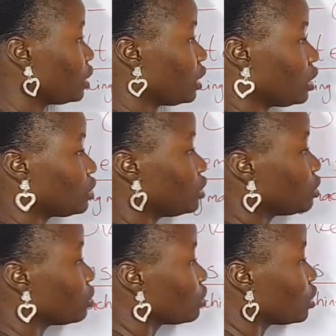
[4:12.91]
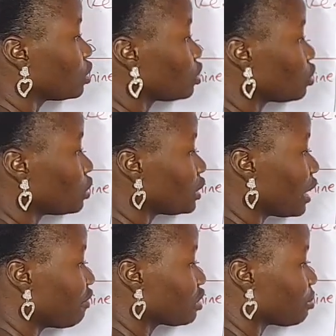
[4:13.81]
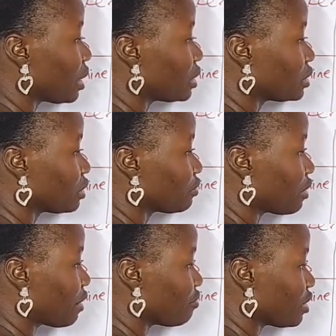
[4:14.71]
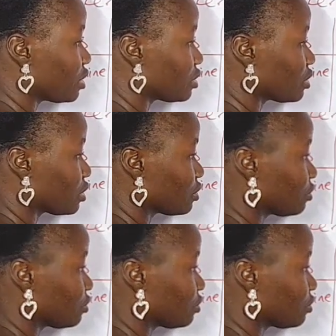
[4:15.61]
I don't know. So the lifespan 5 years.